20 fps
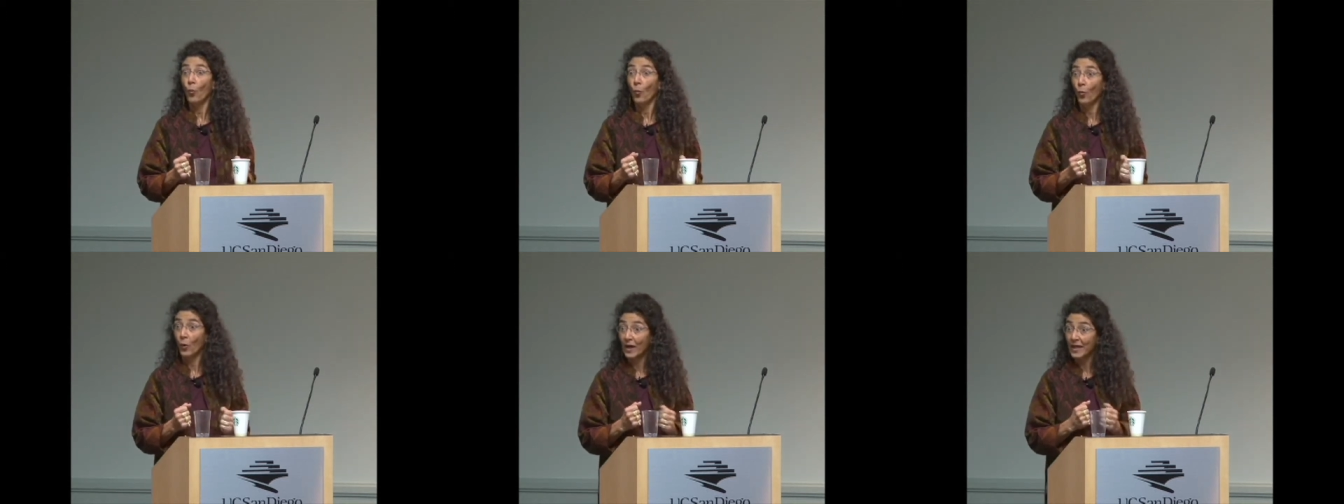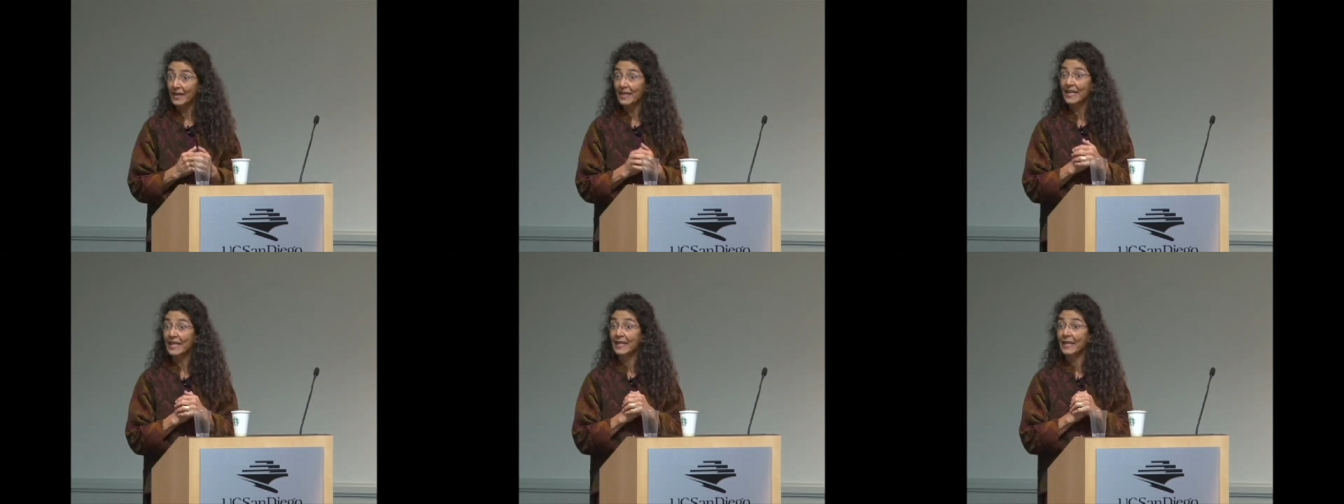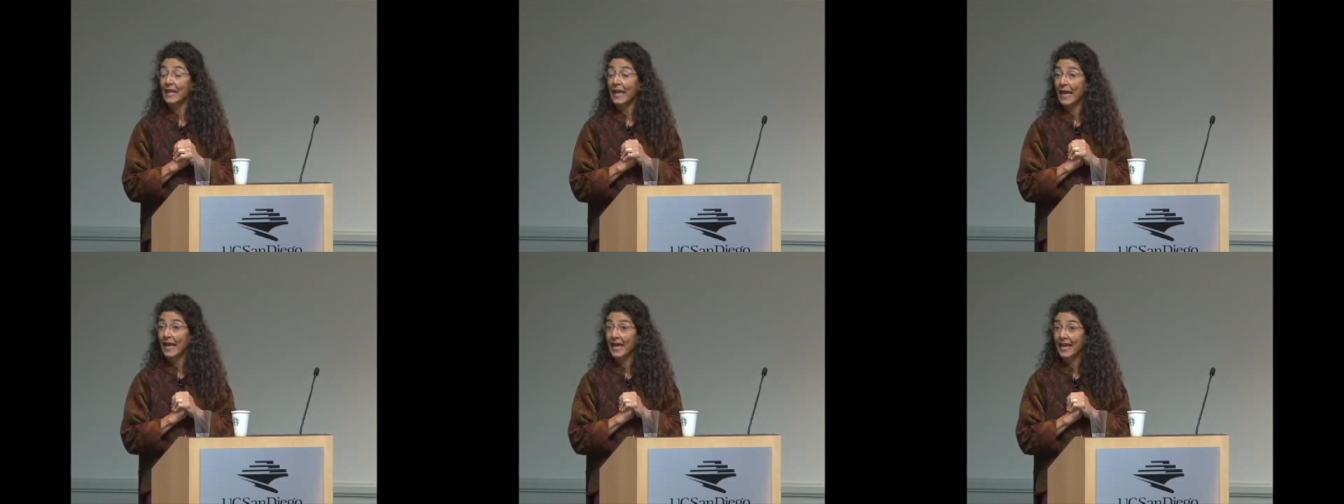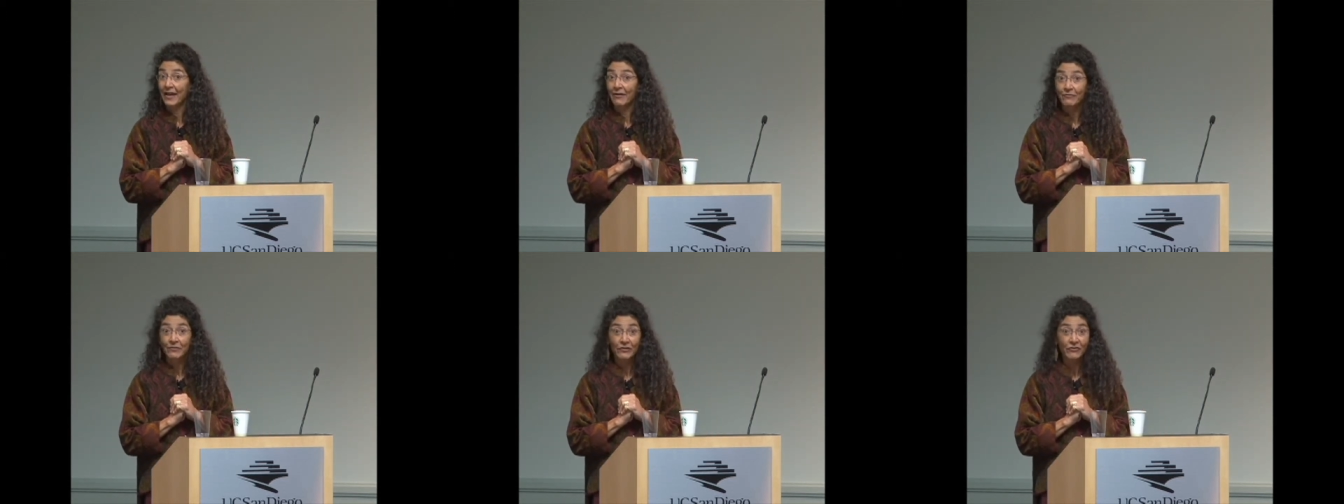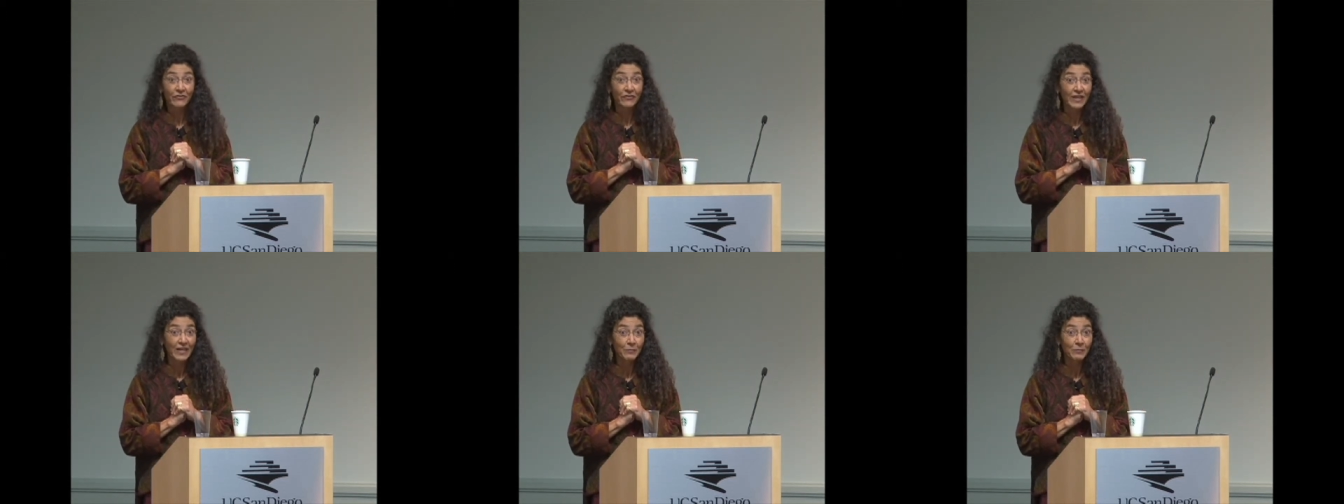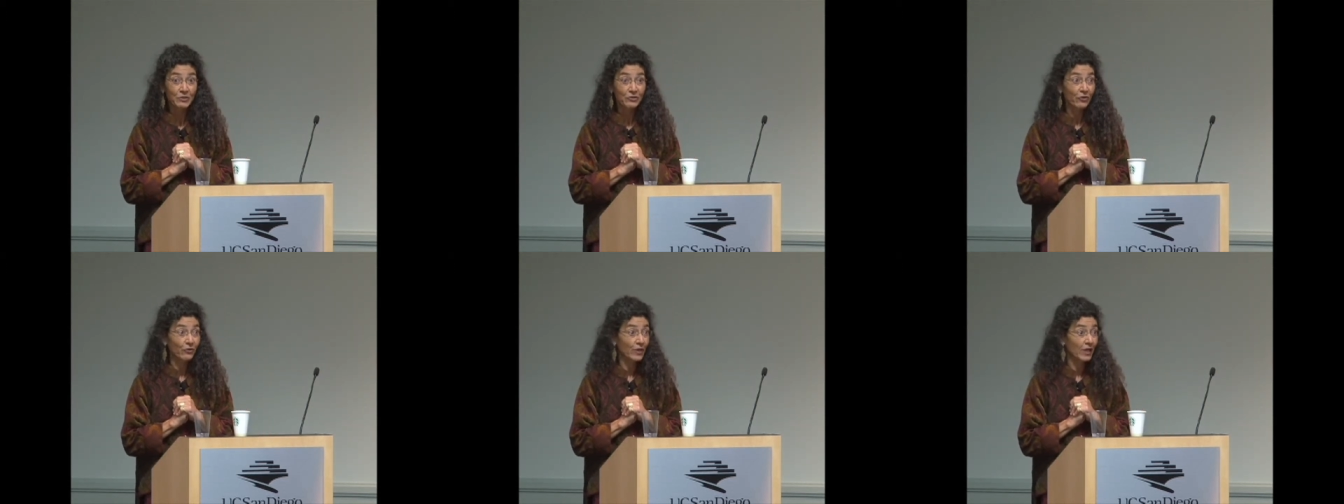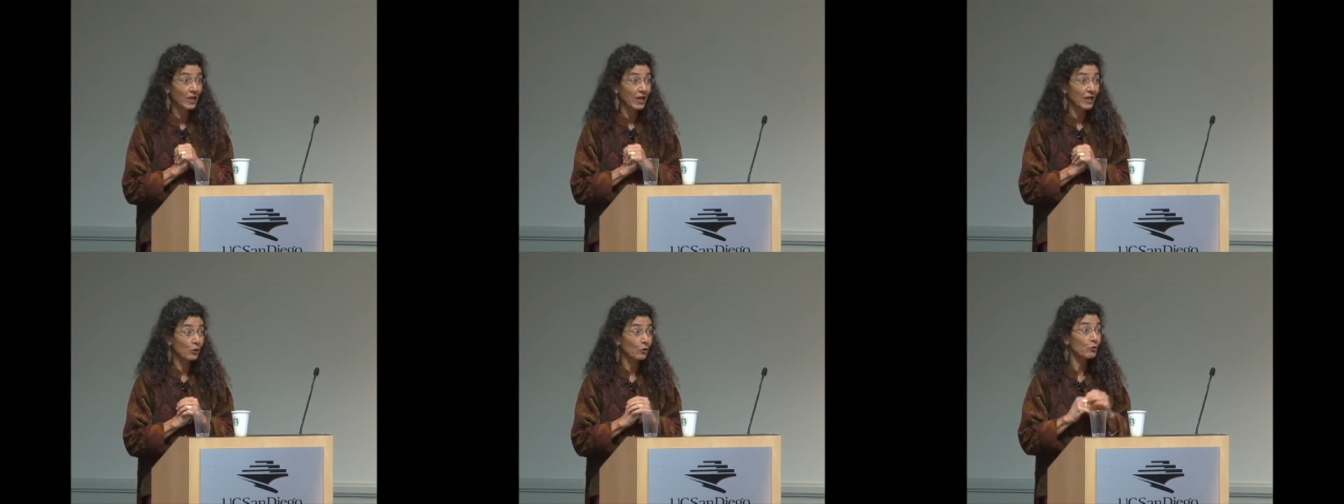what in heaven's name is
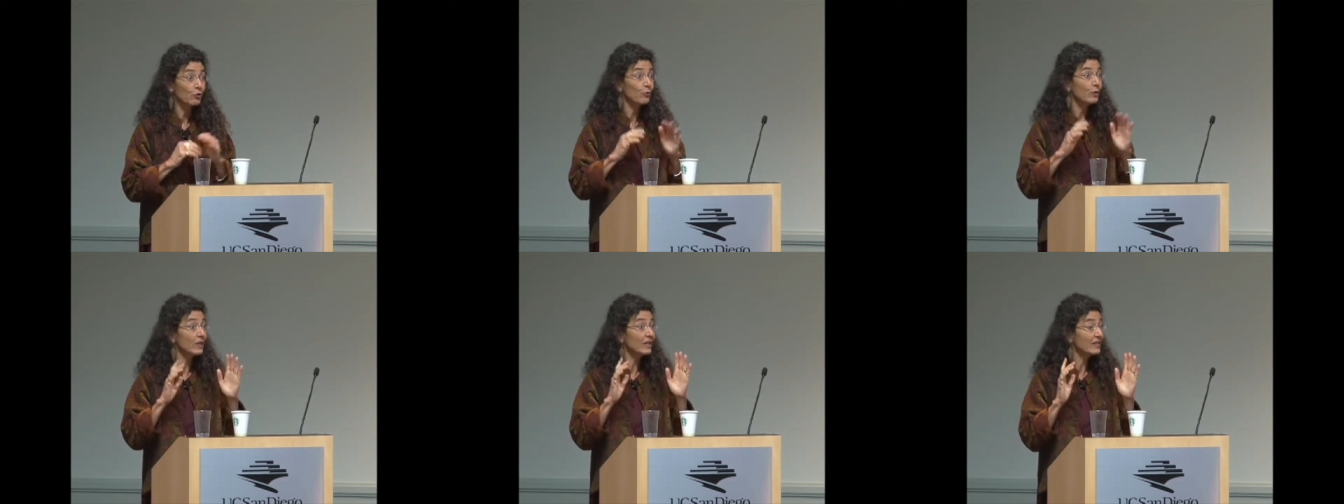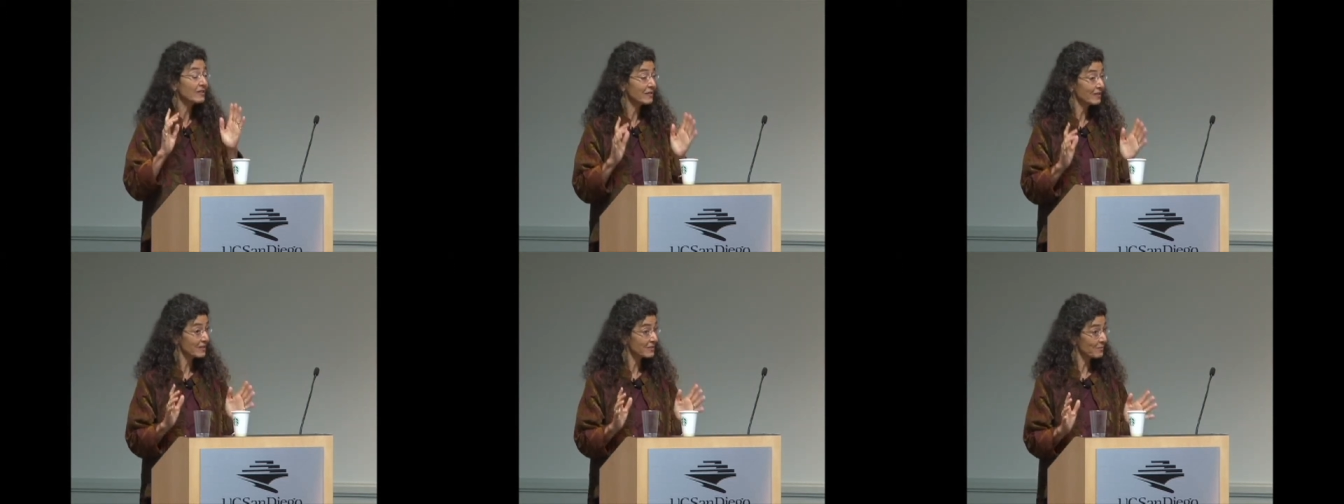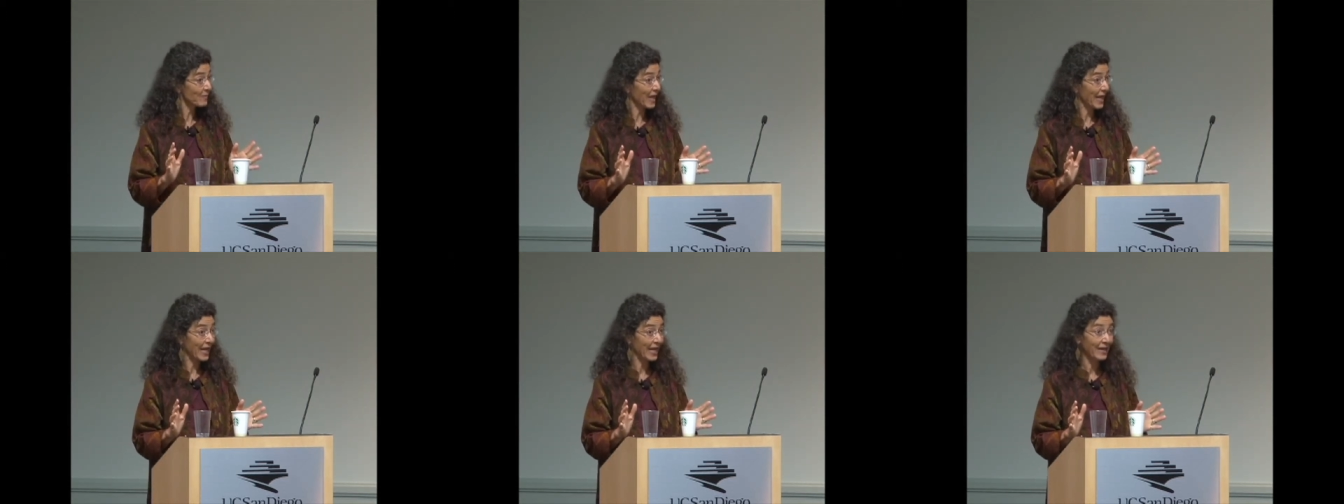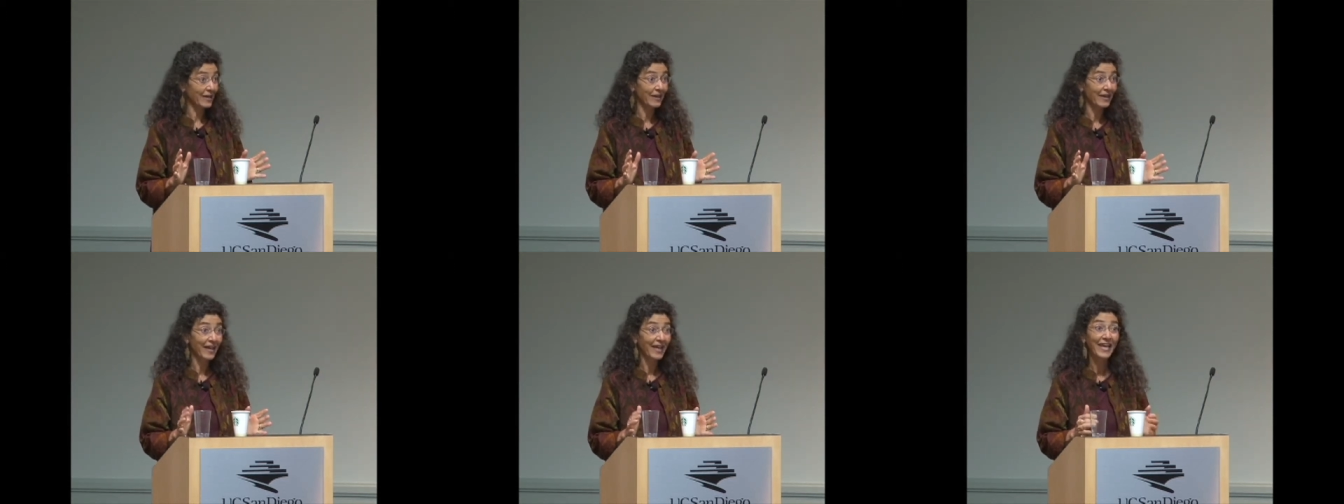going on? Who is this man,